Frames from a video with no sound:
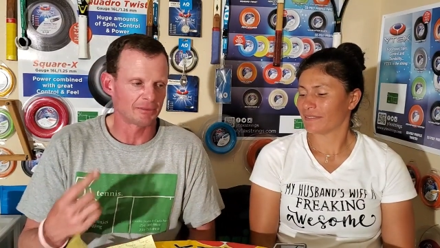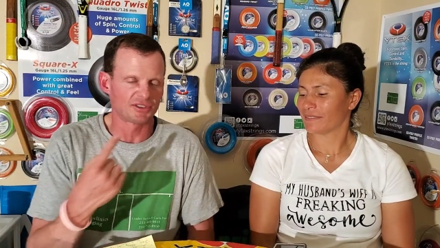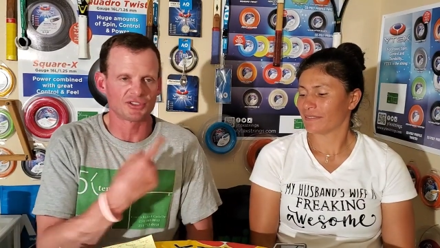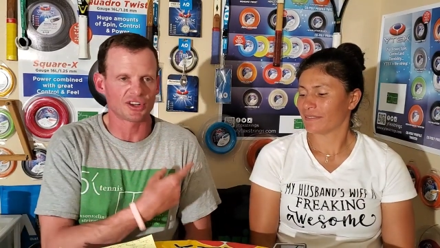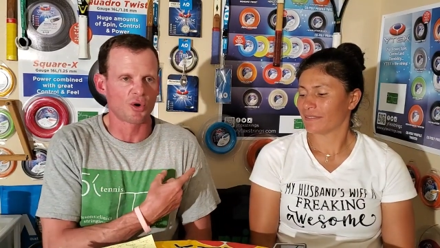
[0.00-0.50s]

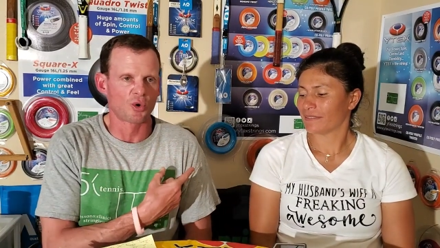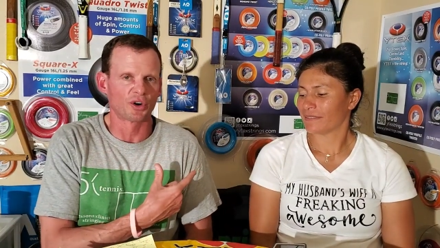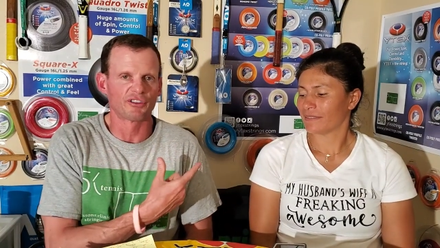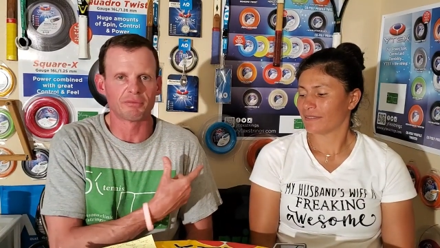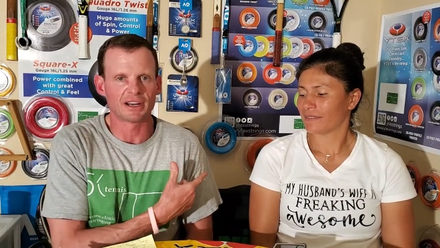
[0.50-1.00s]
Speaker 1: This is a
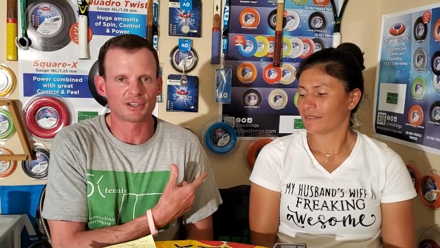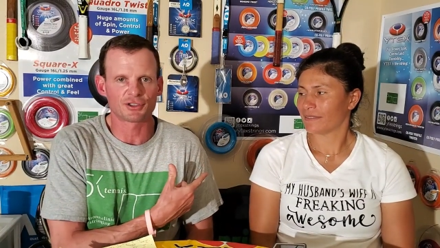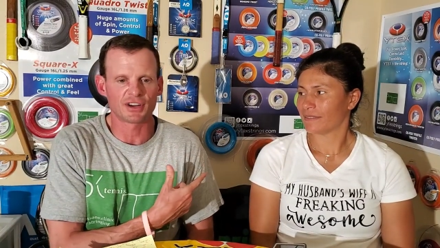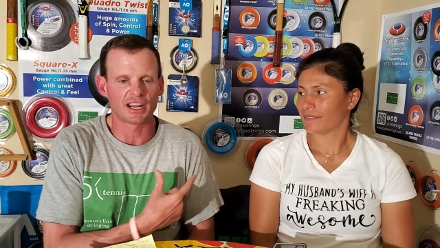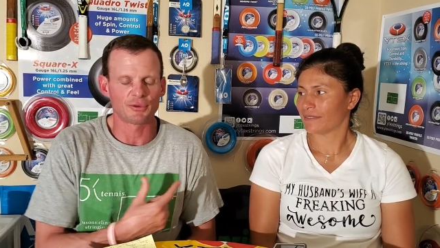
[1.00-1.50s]
corner of my
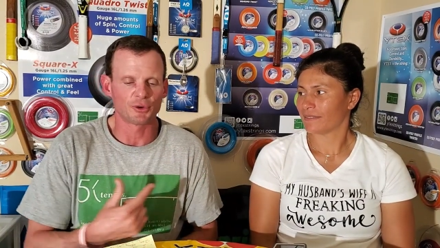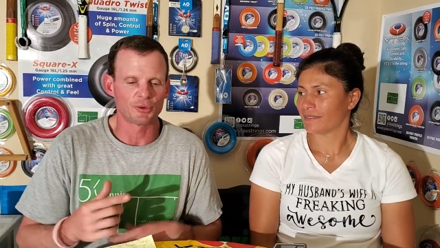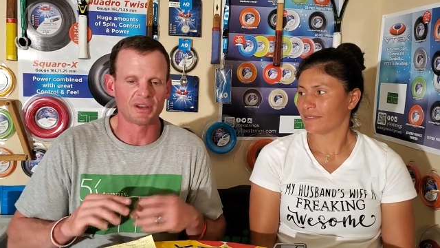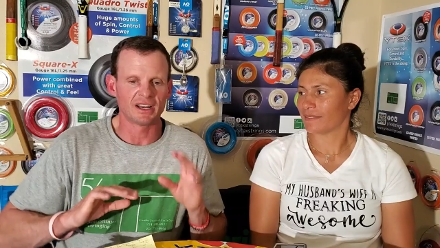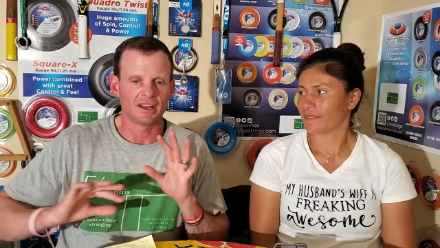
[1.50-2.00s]
shrinking
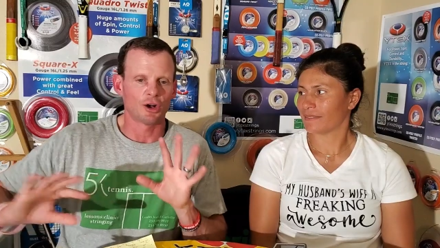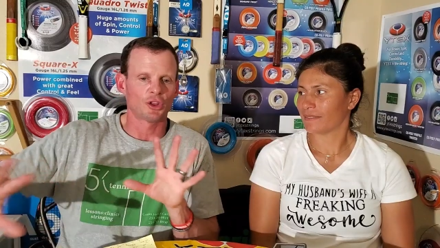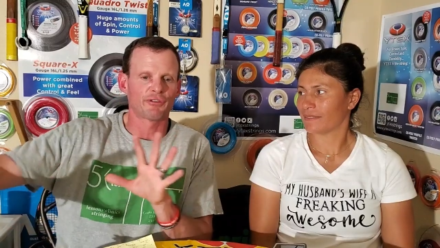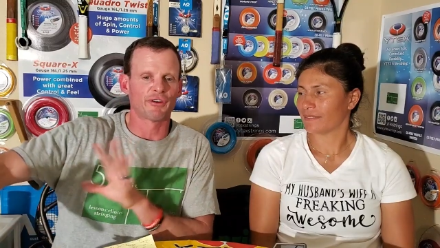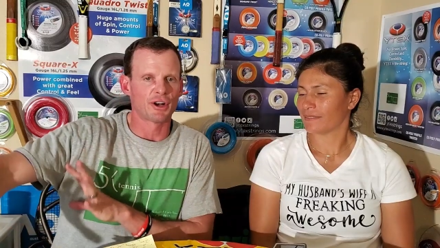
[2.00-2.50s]
room and all
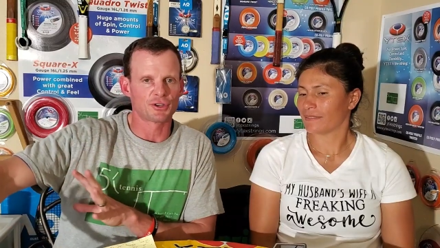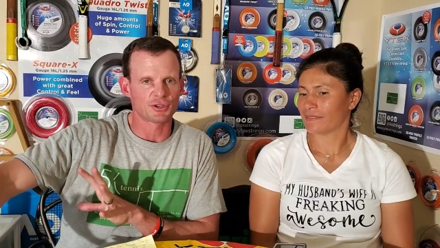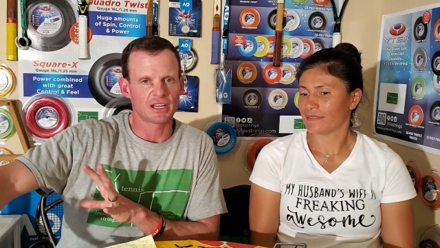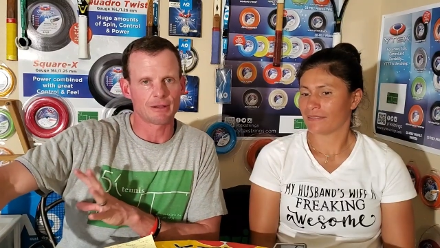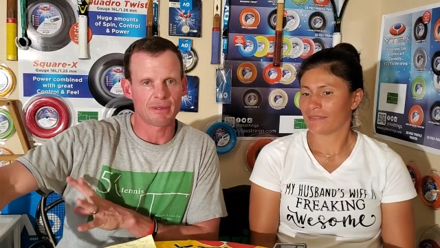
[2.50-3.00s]
the furniture
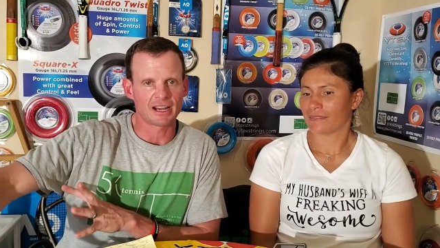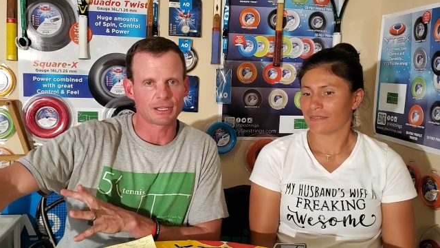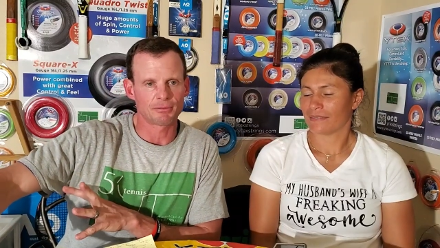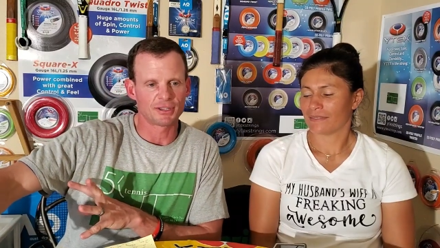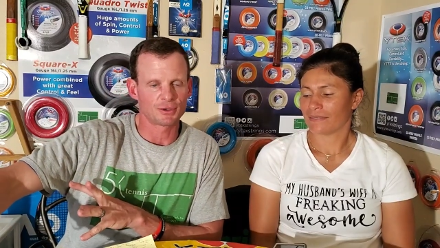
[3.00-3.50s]
is like backed
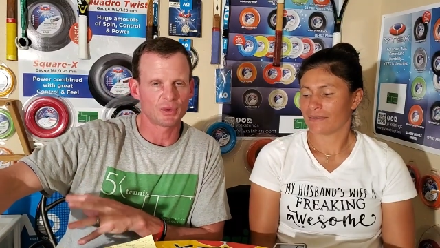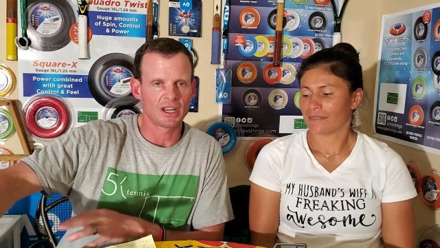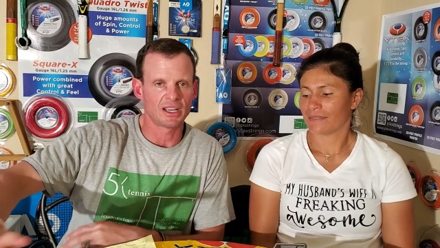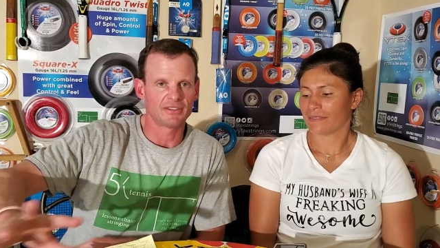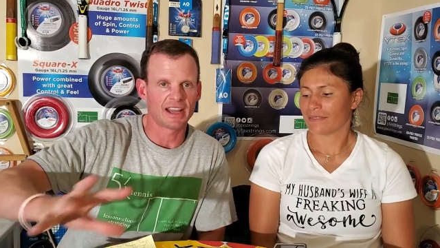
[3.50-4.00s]
up this
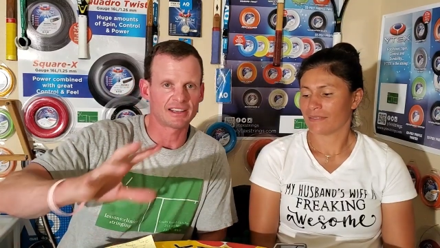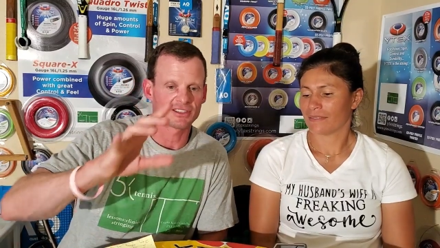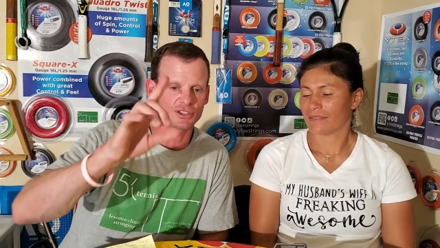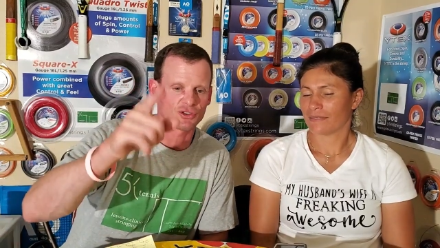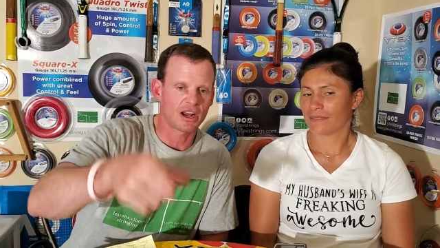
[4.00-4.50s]
way and that's
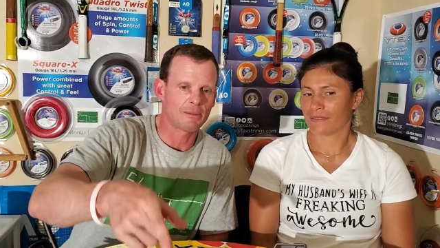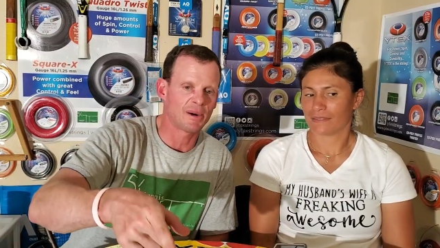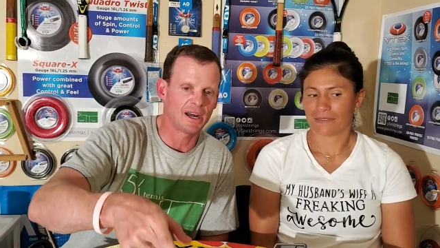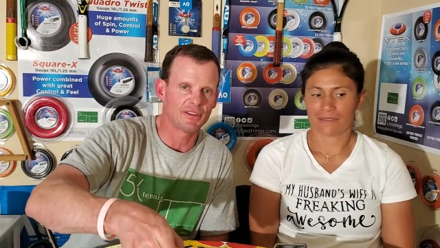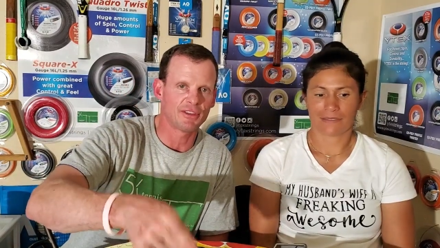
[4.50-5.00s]
a
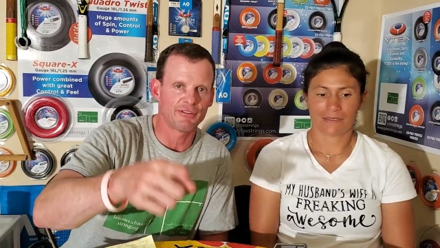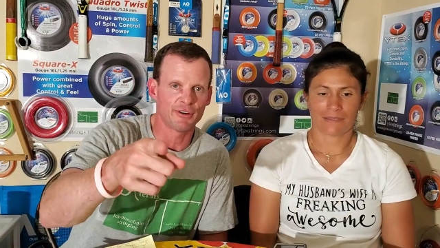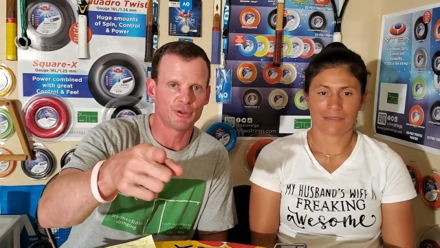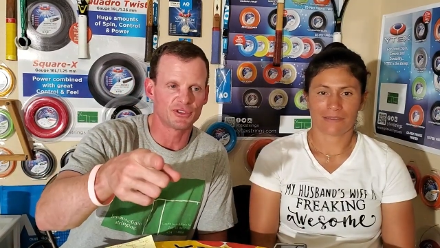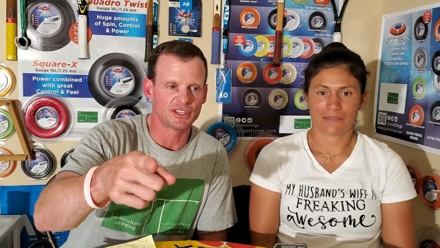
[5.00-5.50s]
tripod that the
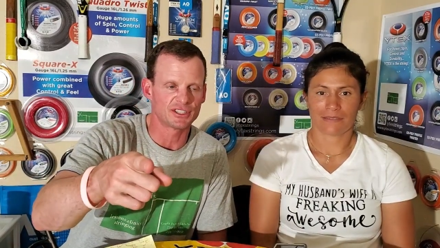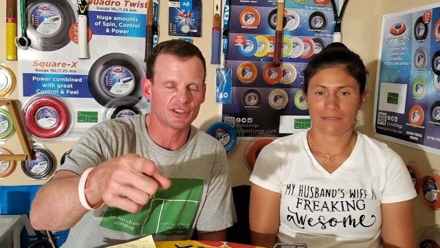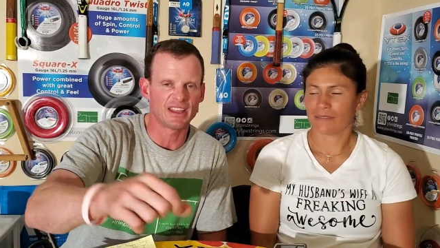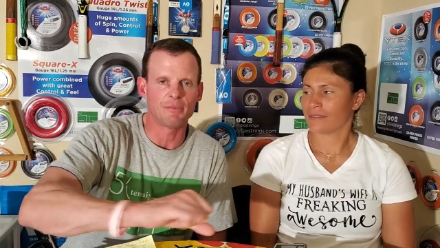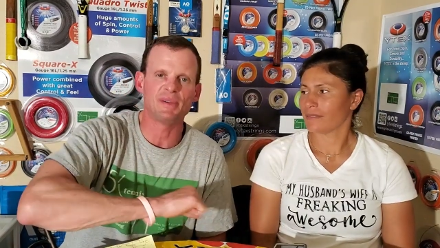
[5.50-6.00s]
phone sits
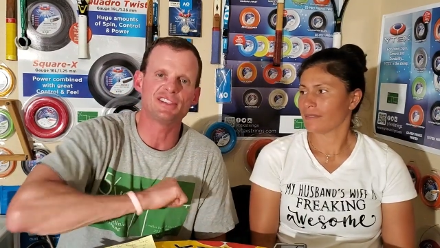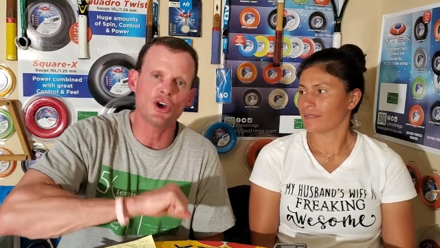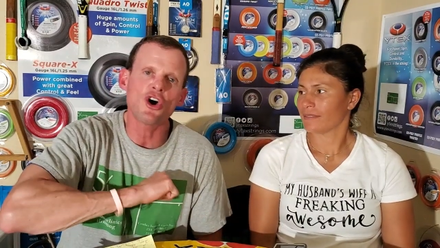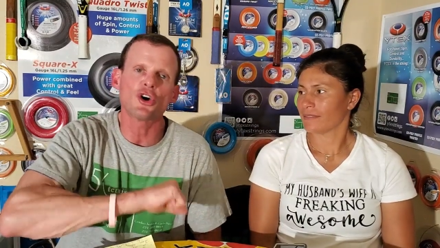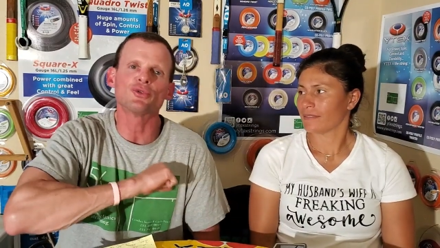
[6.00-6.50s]
on. That B
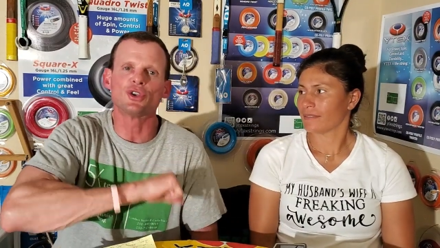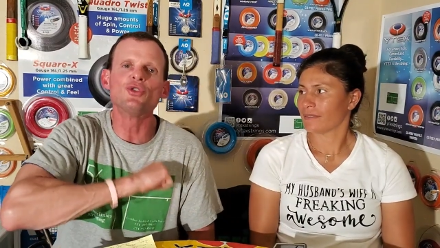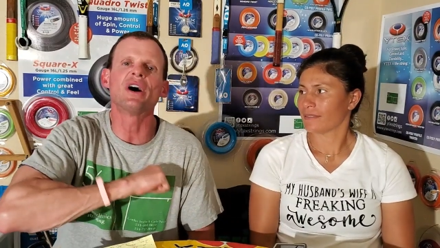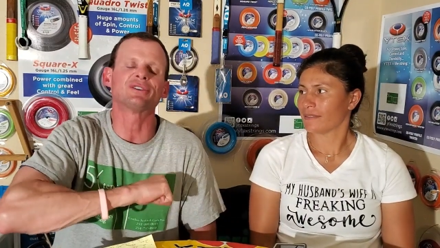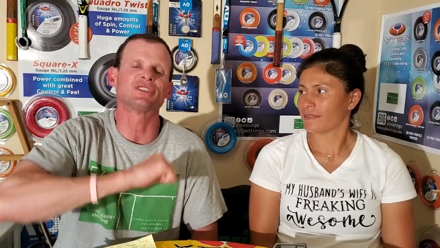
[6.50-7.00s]
Doggo
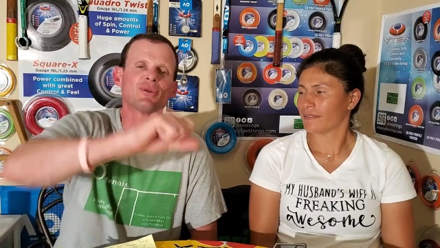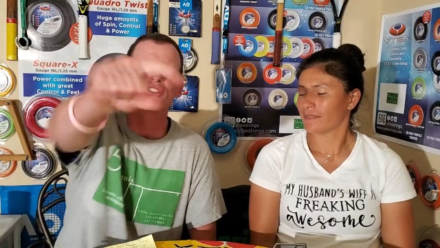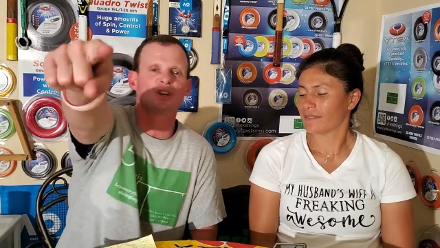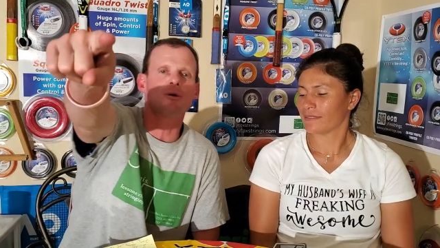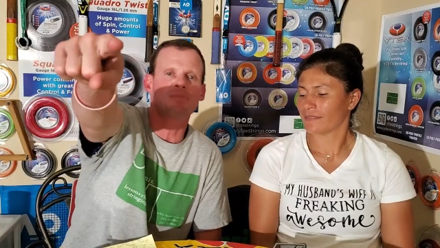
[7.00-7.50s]
2 out there.
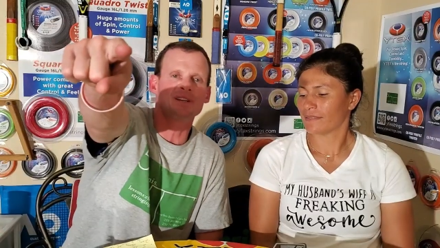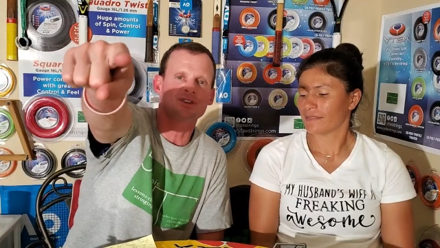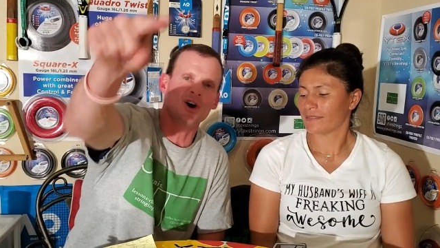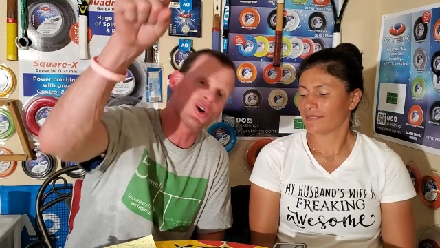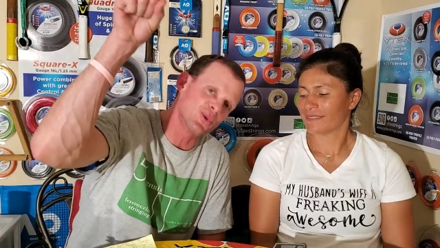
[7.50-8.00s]
What's up B
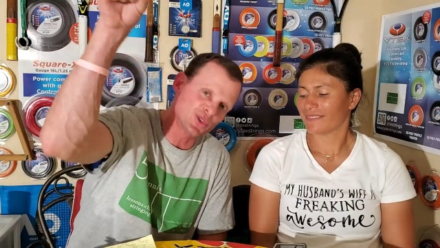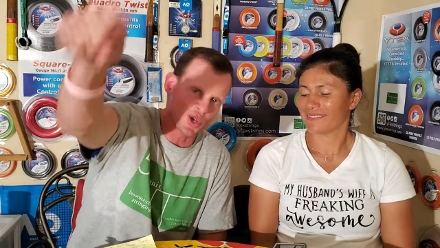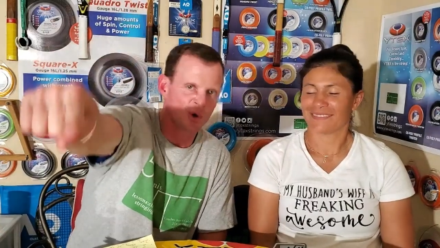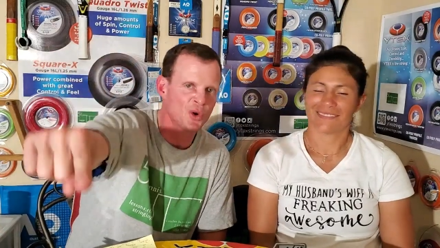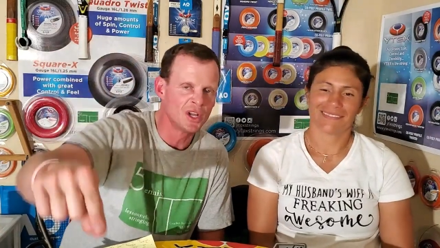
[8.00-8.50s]
Doggo
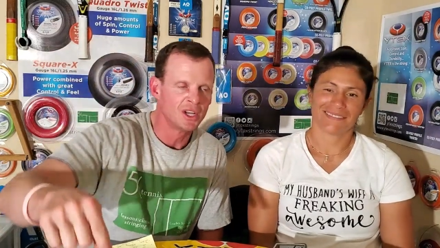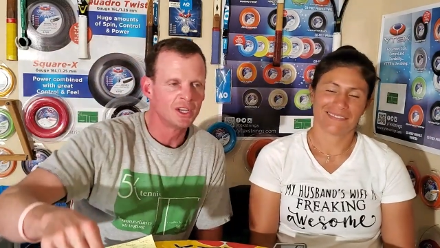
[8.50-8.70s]
2?